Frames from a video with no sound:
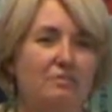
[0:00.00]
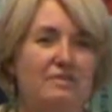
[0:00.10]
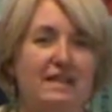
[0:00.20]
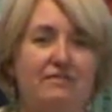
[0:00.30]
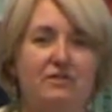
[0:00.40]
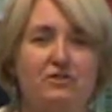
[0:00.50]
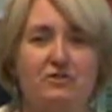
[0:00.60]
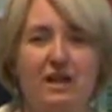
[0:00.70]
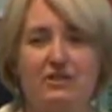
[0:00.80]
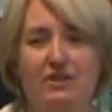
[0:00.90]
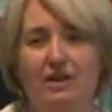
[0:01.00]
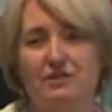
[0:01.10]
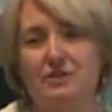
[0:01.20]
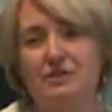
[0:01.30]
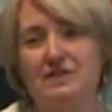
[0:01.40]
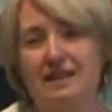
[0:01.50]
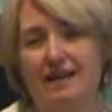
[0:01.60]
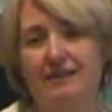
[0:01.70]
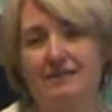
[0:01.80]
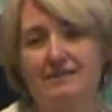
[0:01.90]
Save the Children actually on
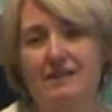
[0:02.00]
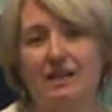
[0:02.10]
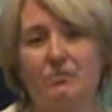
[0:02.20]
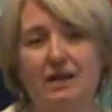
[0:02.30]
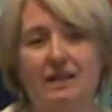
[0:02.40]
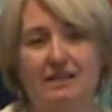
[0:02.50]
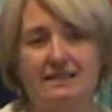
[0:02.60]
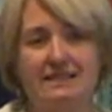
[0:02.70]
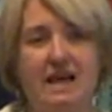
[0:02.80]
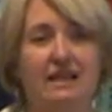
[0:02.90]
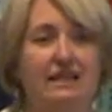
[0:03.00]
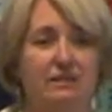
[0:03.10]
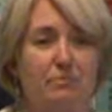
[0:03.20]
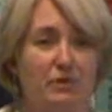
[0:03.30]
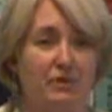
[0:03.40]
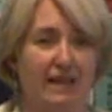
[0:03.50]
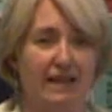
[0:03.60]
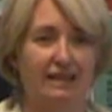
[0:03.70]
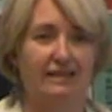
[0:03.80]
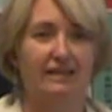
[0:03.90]
Tuesday celebrated its 90th
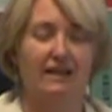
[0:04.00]
birthday.